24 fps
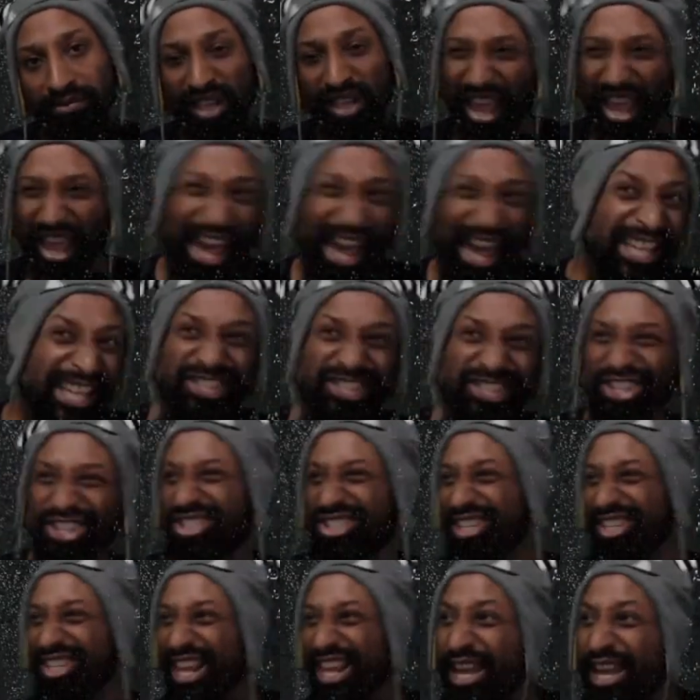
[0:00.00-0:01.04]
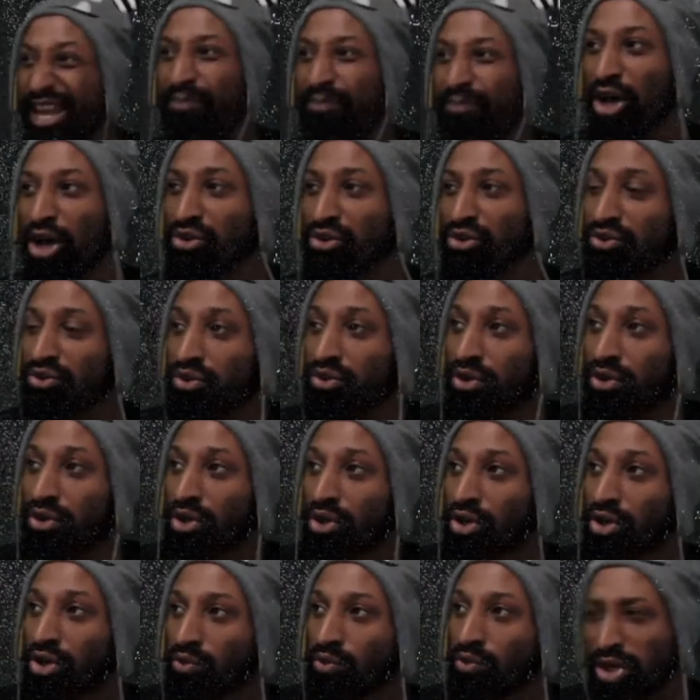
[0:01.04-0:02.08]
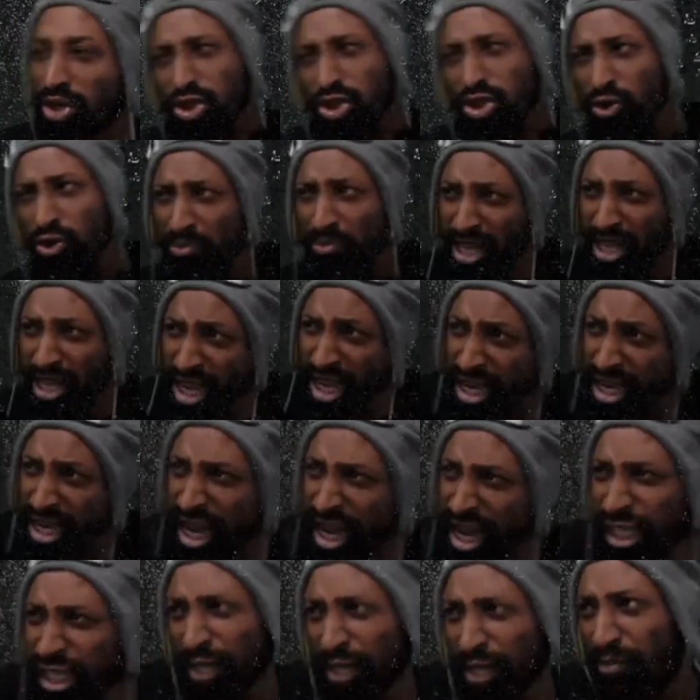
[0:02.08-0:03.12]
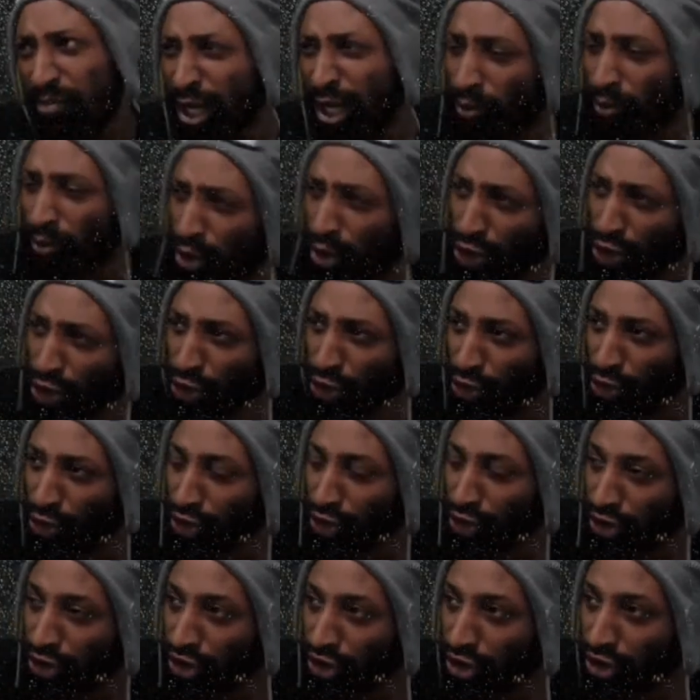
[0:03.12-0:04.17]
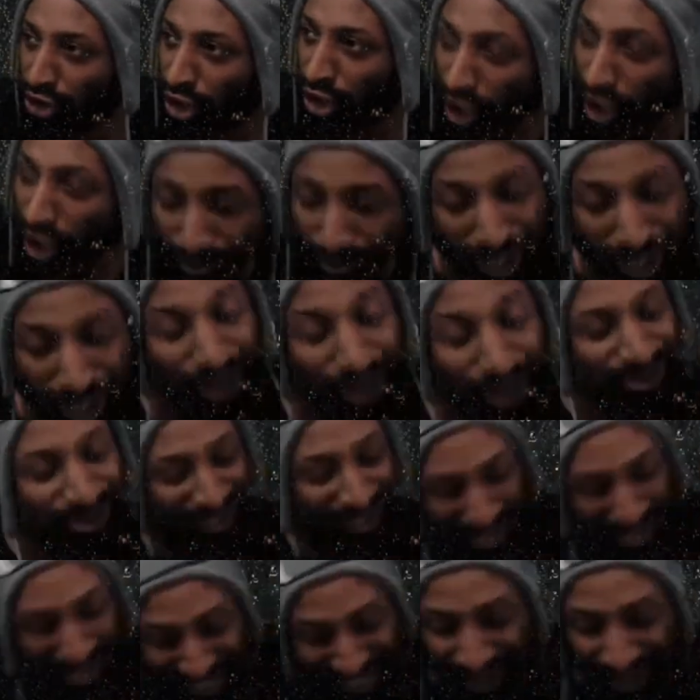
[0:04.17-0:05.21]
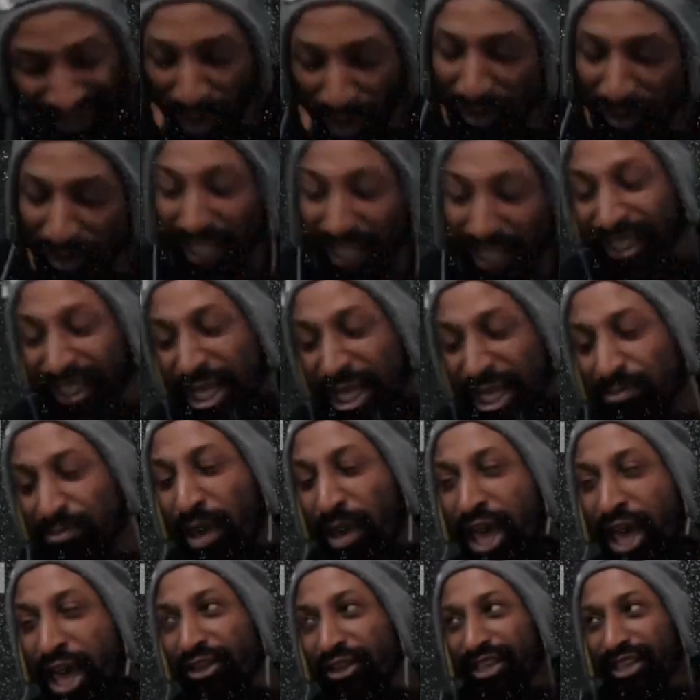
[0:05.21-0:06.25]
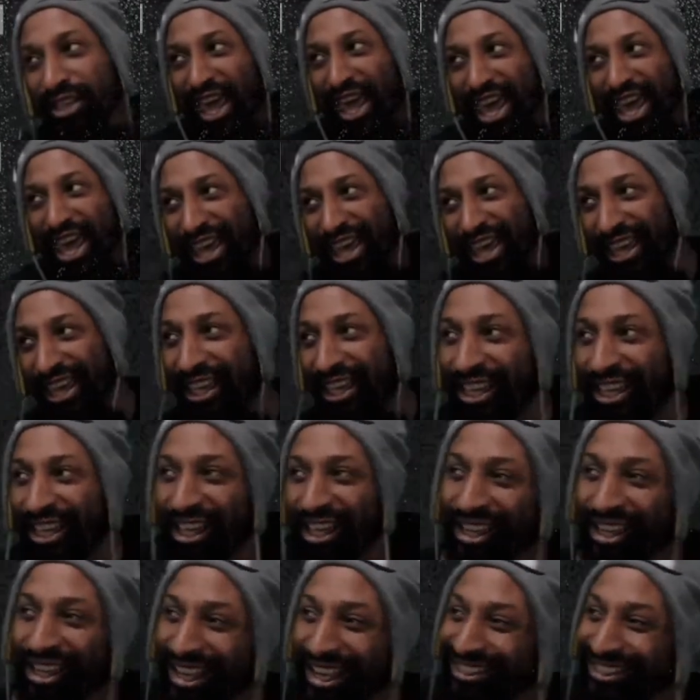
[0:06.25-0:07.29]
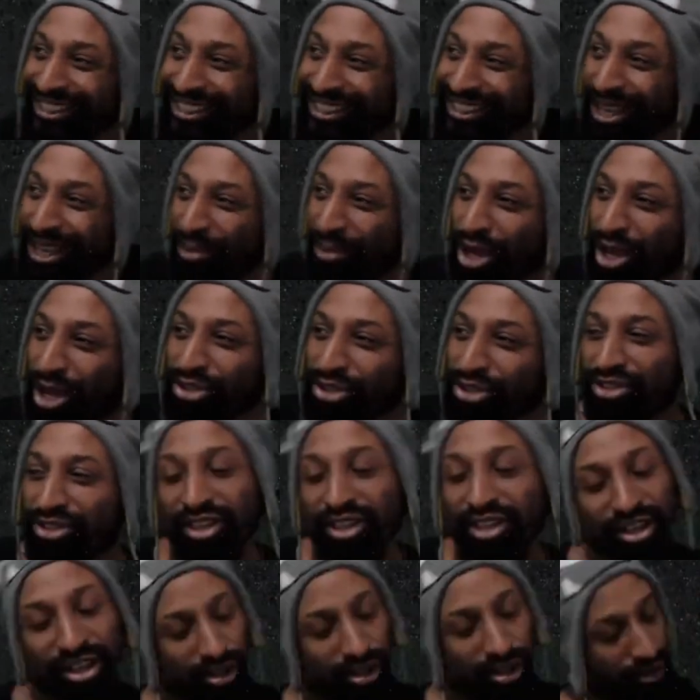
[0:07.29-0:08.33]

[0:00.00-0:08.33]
I was just a nigga, boss. What you mean that's a big world? Oh no, sir, I just gonna get these bales and hey. Yes, sir, boss.